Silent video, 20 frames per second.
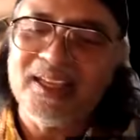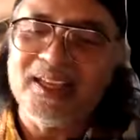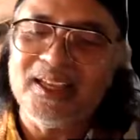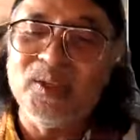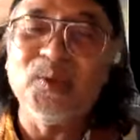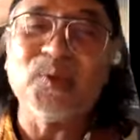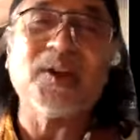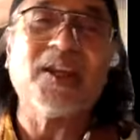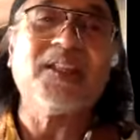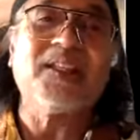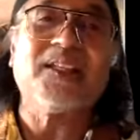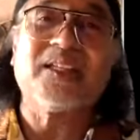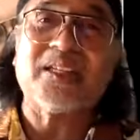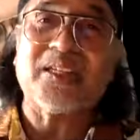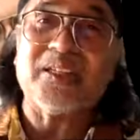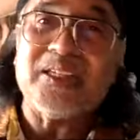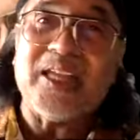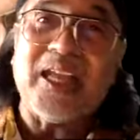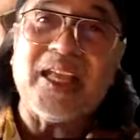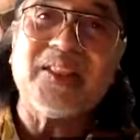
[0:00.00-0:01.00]
You can
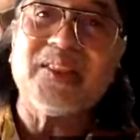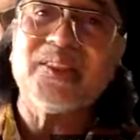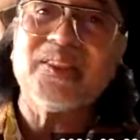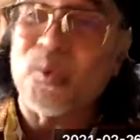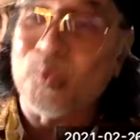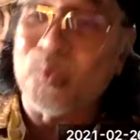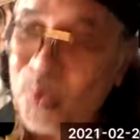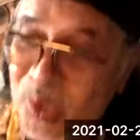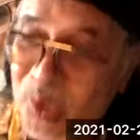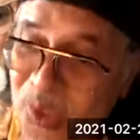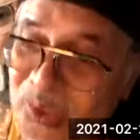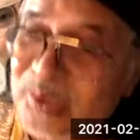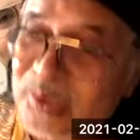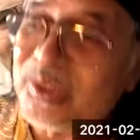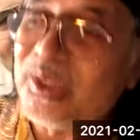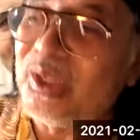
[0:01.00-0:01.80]
create the world